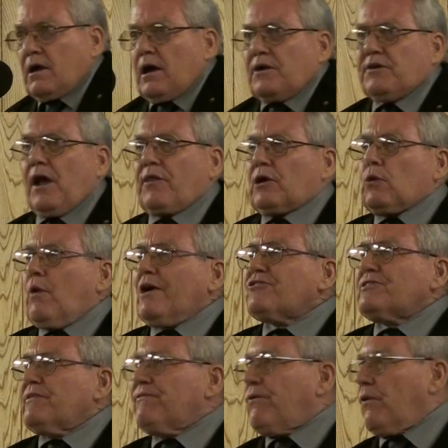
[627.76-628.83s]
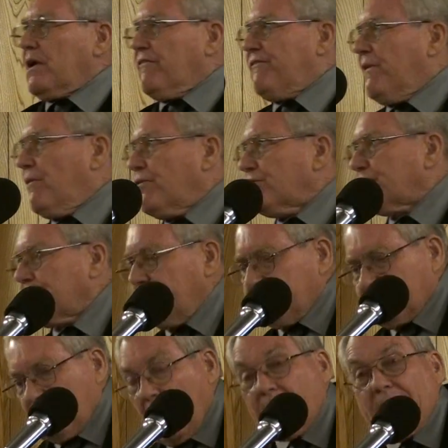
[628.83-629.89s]
Another question for you folks.
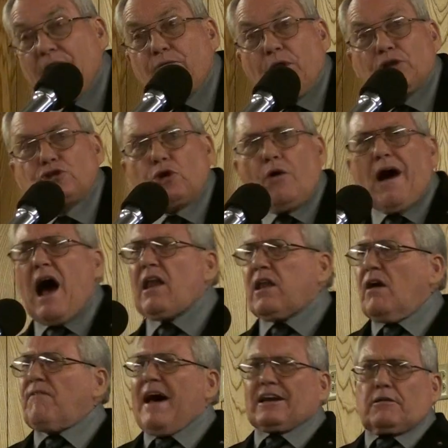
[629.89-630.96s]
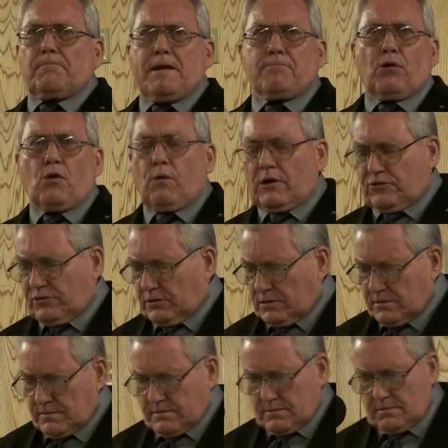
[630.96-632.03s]
Again, on the show, I love asking people questions.
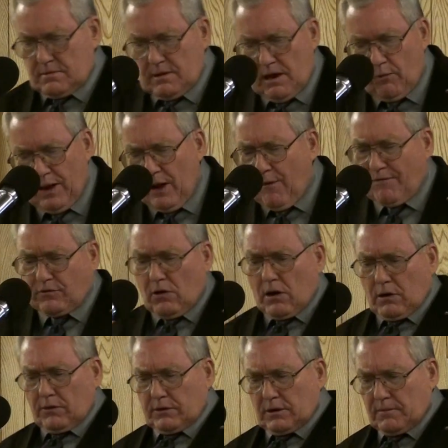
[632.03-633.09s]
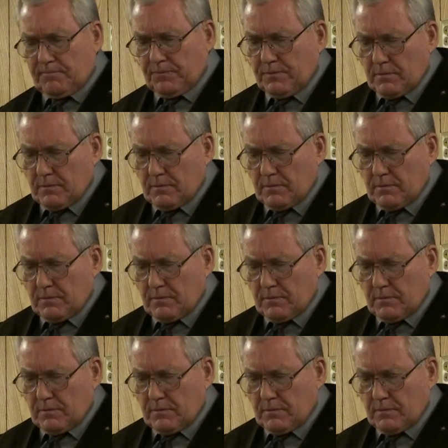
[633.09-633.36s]
That way I don't have to talk all the time.